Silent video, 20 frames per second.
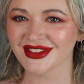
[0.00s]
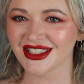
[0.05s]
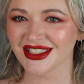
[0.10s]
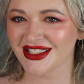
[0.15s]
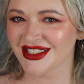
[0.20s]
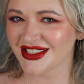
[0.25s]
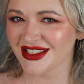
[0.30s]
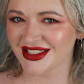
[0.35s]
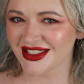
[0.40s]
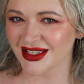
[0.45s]

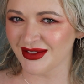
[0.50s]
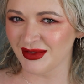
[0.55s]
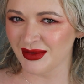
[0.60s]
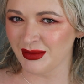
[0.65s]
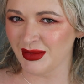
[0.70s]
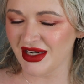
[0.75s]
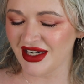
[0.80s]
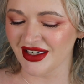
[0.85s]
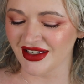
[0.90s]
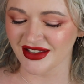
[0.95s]
it's just
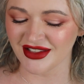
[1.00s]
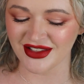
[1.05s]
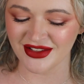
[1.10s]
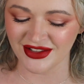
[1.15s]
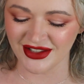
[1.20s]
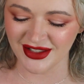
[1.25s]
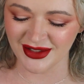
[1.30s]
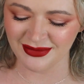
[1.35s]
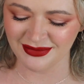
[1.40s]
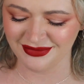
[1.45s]
giving Paris,
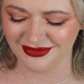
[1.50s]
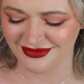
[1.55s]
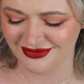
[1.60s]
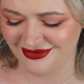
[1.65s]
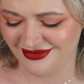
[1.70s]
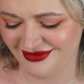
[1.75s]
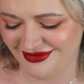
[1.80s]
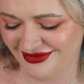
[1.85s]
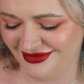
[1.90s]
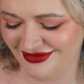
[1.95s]
right?
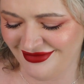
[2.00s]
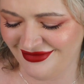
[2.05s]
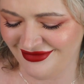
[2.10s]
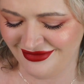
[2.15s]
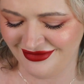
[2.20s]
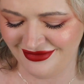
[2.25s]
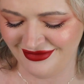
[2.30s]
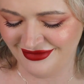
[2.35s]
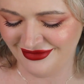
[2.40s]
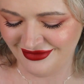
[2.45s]

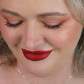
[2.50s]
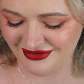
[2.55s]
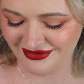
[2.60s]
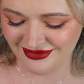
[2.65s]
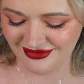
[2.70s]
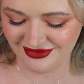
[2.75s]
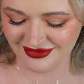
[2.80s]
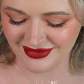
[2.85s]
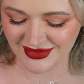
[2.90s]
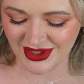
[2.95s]

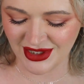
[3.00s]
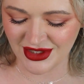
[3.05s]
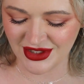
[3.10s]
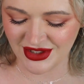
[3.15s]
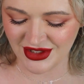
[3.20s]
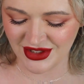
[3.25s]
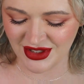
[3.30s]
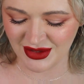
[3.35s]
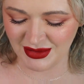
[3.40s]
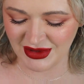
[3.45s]
Or is
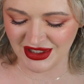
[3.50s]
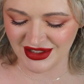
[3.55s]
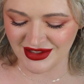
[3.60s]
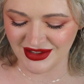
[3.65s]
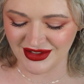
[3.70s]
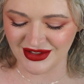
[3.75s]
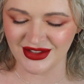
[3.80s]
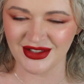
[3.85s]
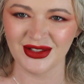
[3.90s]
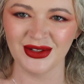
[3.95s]
it just because
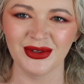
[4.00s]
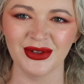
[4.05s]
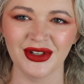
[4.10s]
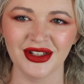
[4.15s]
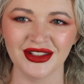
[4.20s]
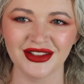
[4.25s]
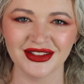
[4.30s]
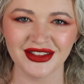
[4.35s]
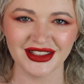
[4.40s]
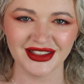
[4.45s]
it's
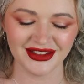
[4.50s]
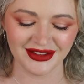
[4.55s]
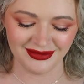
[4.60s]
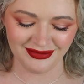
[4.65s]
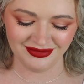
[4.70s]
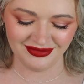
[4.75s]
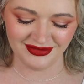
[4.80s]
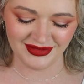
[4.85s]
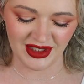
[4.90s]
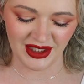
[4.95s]
Dior and,
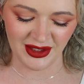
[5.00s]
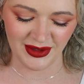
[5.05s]
you